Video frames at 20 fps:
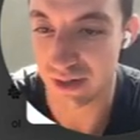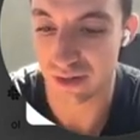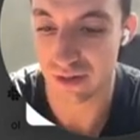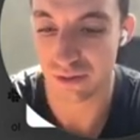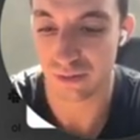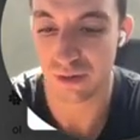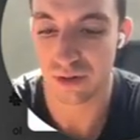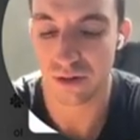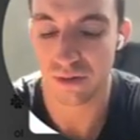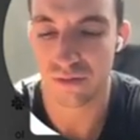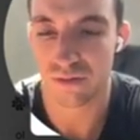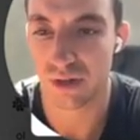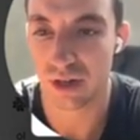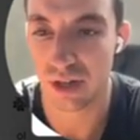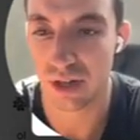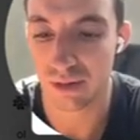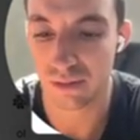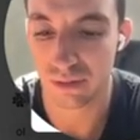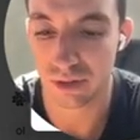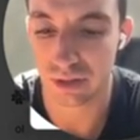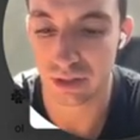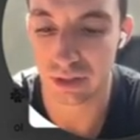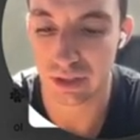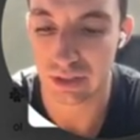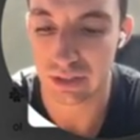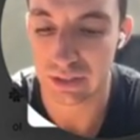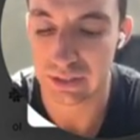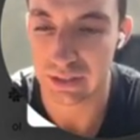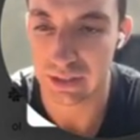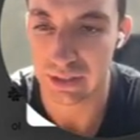so we don't really want,
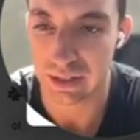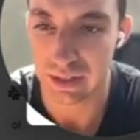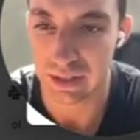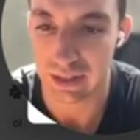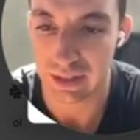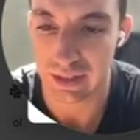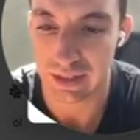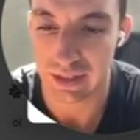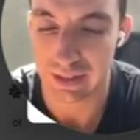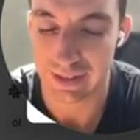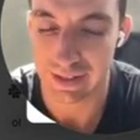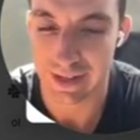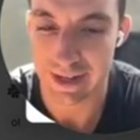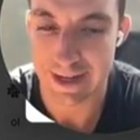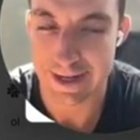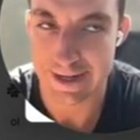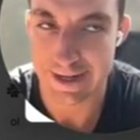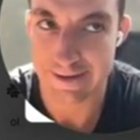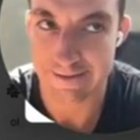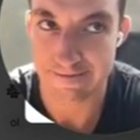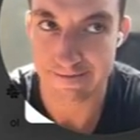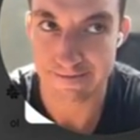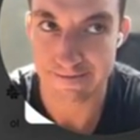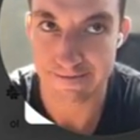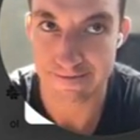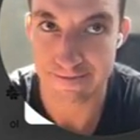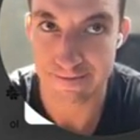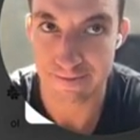the